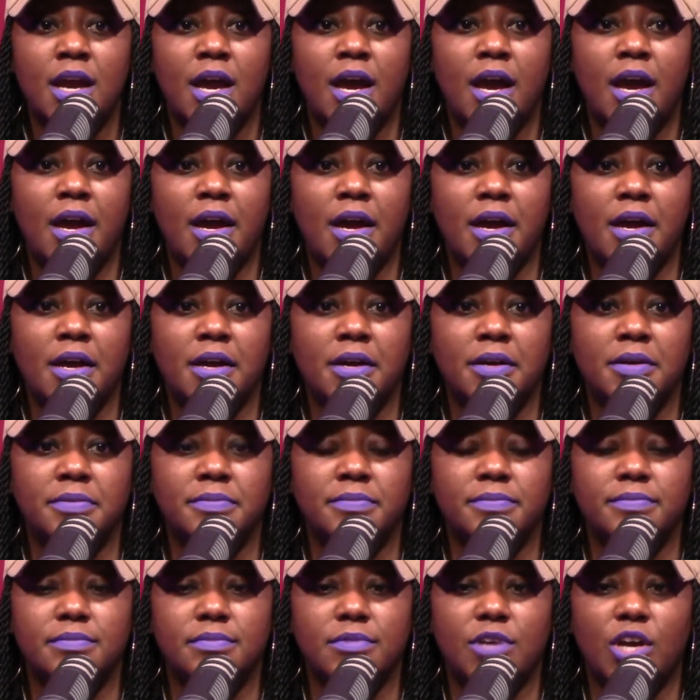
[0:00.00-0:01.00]

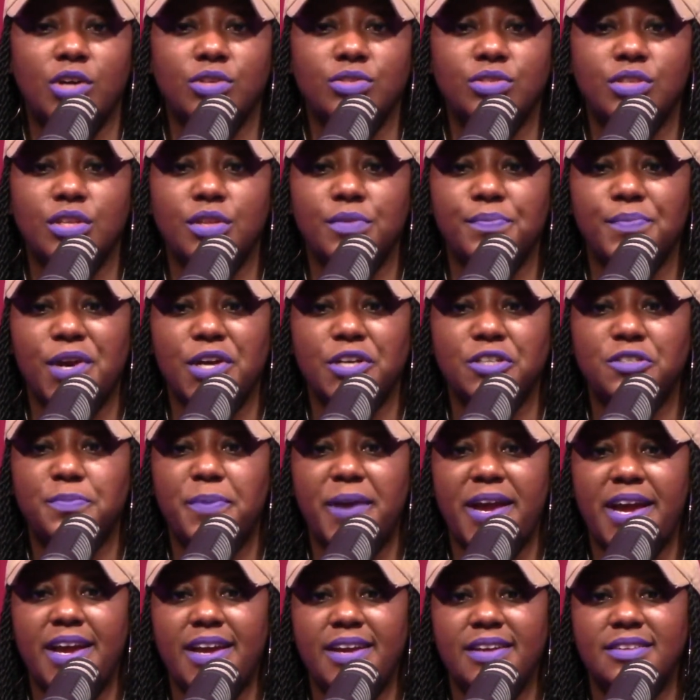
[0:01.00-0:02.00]
Go to the merch
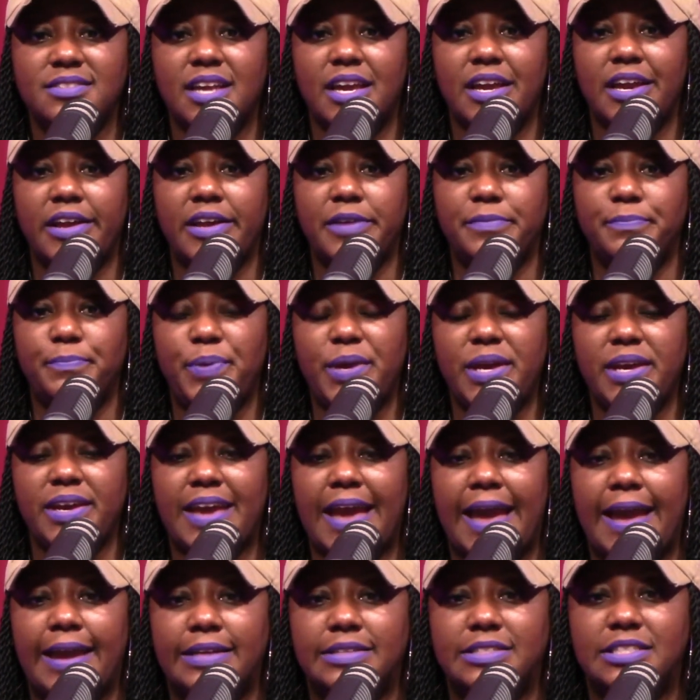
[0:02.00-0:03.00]
page and
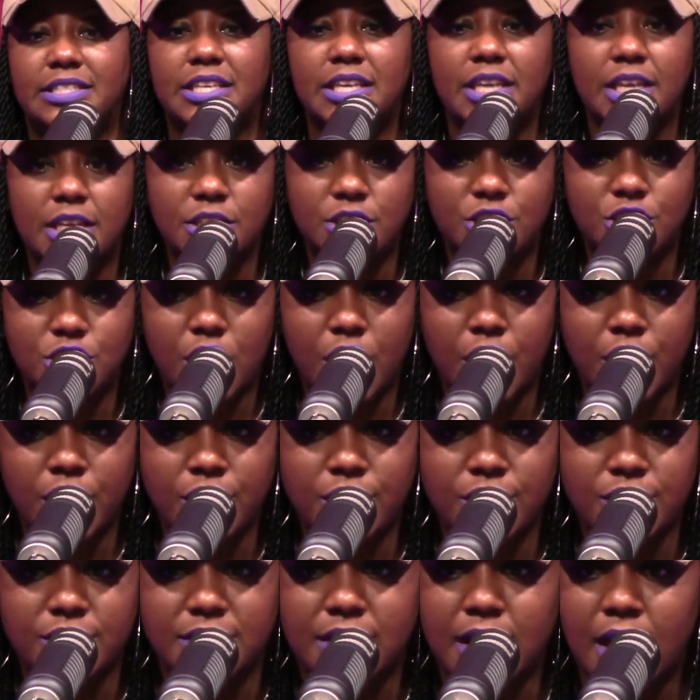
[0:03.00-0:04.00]
pick a
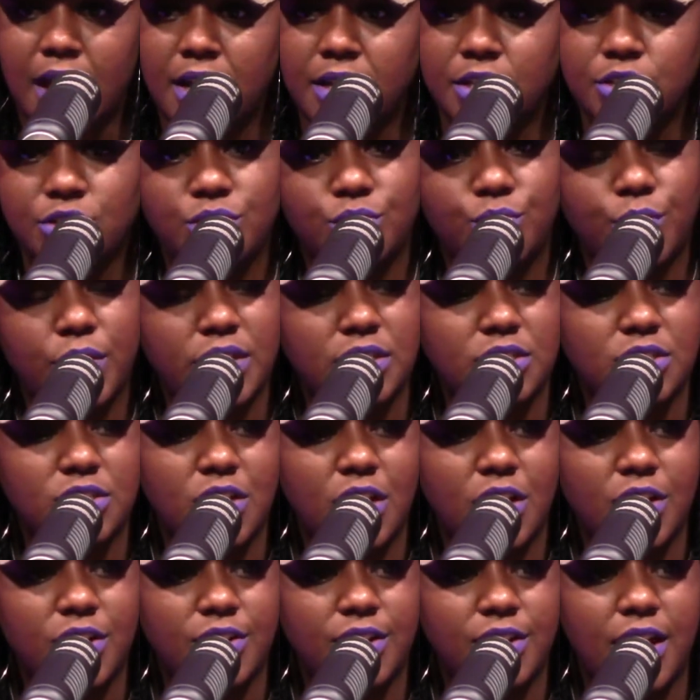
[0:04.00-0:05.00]
t-shirt, not a
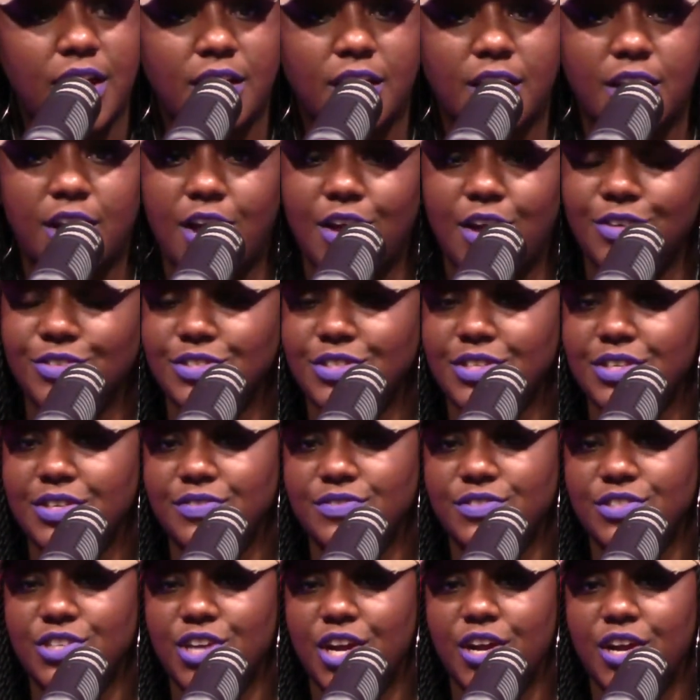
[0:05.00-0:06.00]
sweatshirt, not a long
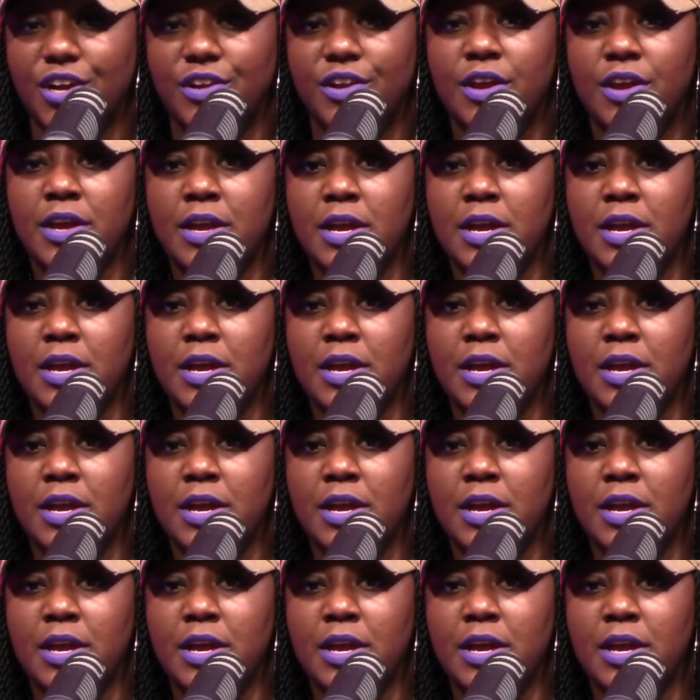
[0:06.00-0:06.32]
sleeve shirt,